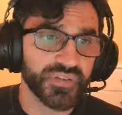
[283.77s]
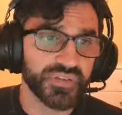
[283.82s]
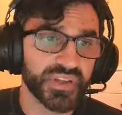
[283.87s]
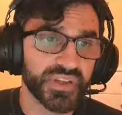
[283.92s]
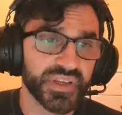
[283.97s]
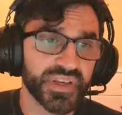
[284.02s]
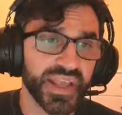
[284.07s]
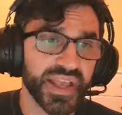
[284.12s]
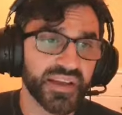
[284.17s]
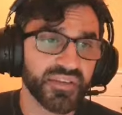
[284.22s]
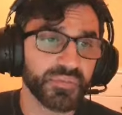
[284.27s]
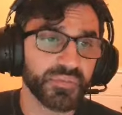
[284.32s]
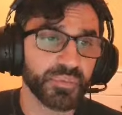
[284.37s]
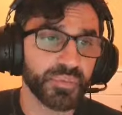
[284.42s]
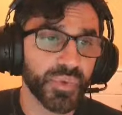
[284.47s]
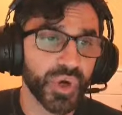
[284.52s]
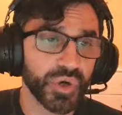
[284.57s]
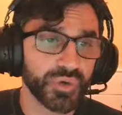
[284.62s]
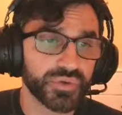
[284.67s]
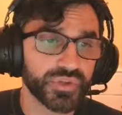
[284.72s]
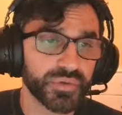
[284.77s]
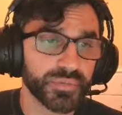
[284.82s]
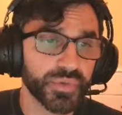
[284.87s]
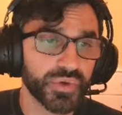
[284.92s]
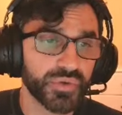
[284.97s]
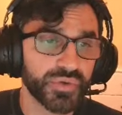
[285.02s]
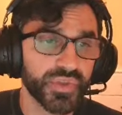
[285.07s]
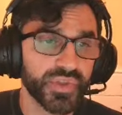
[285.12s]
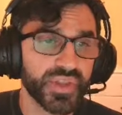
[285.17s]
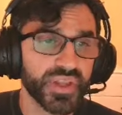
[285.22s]
can have multiple
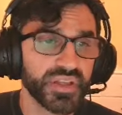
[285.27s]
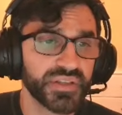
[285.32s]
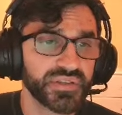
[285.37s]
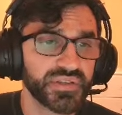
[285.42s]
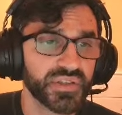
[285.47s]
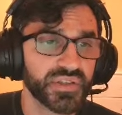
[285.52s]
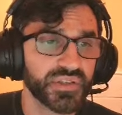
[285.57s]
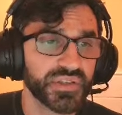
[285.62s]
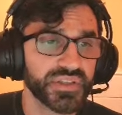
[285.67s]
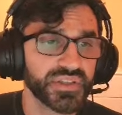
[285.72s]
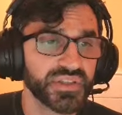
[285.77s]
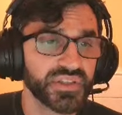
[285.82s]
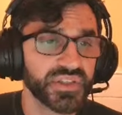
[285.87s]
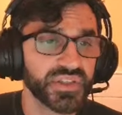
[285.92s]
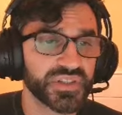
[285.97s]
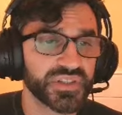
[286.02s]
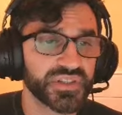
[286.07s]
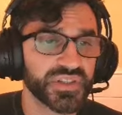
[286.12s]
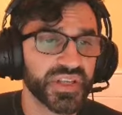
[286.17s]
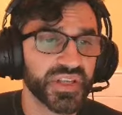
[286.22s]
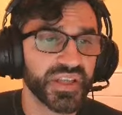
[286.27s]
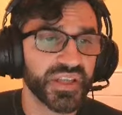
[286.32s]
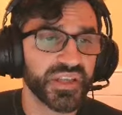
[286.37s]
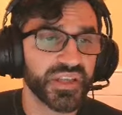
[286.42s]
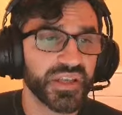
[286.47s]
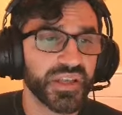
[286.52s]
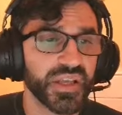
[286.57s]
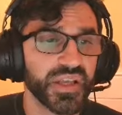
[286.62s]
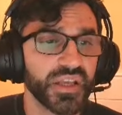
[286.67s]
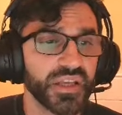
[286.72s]
things, so let's just say
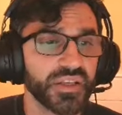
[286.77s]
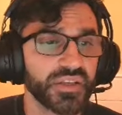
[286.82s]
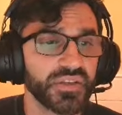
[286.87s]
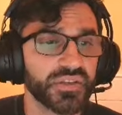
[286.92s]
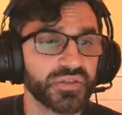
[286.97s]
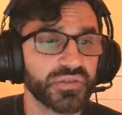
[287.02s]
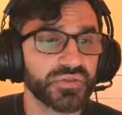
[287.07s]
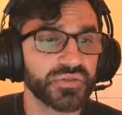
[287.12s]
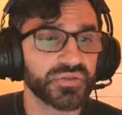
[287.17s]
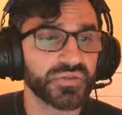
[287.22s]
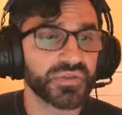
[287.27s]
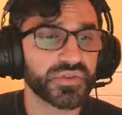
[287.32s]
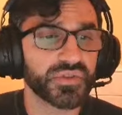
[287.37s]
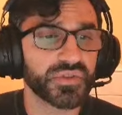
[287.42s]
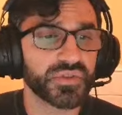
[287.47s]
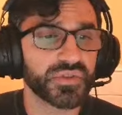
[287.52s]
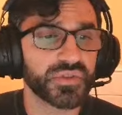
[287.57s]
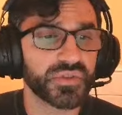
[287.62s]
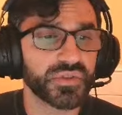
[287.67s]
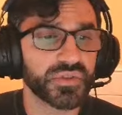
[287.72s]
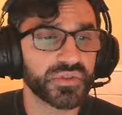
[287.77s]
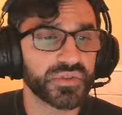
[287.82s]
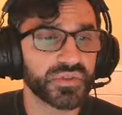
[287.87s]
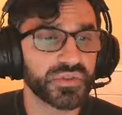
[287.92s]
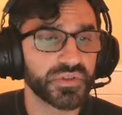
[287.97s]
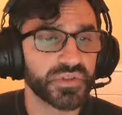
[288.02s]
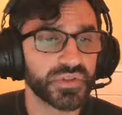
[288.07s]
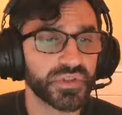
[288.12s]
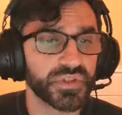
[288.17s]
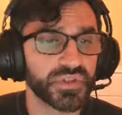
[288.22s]
user
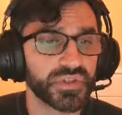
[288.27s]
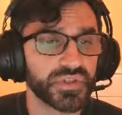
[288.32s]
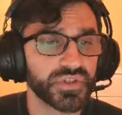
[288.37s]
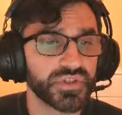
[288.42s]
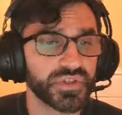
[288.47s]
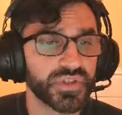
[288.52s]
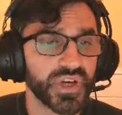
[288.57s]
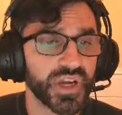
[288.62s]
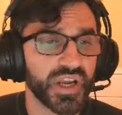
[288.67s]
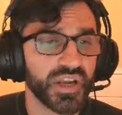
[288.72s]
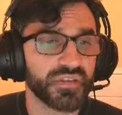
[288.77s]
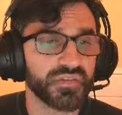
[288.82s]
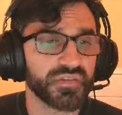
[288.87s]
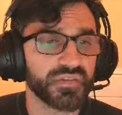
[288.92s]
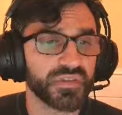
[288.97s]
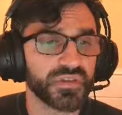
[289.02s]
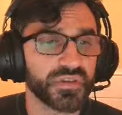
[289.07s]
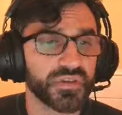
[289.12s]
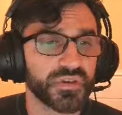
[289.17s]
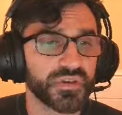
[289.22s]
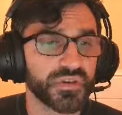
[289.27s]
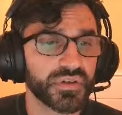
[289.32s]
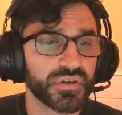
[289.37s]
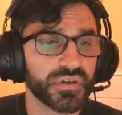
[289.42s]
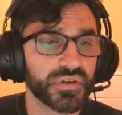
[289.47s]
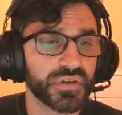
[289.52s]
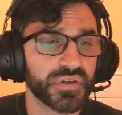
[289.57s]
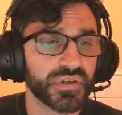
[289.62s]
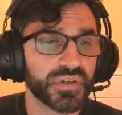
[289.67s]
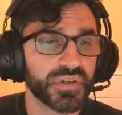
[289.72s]
driver
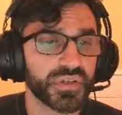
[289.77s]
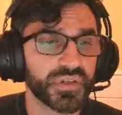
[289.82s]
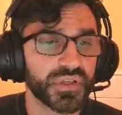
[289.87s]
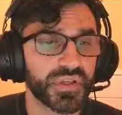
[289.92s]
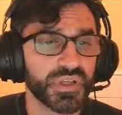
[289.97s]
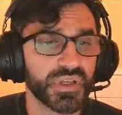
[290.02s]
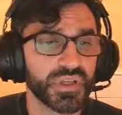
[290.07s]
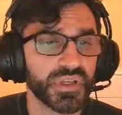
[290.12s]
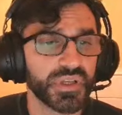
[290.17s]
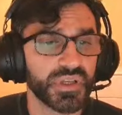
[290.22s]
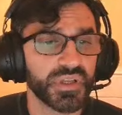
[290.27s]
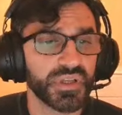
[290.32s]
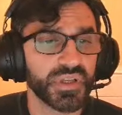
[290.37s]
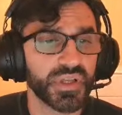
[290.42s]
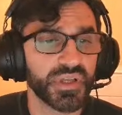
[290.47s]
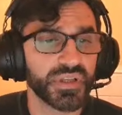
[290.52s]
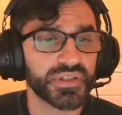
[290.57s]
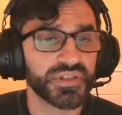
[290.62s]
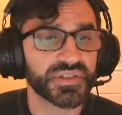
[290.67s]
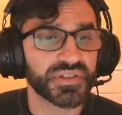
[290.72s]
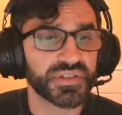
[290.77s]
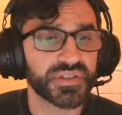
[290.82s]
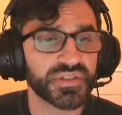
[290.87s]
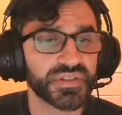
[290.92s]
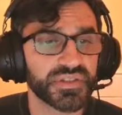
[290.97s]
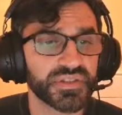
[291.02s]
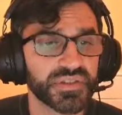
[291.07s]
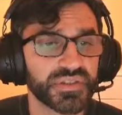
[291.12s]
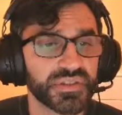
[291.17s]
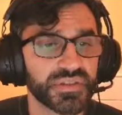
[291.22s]

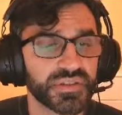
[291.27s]
license,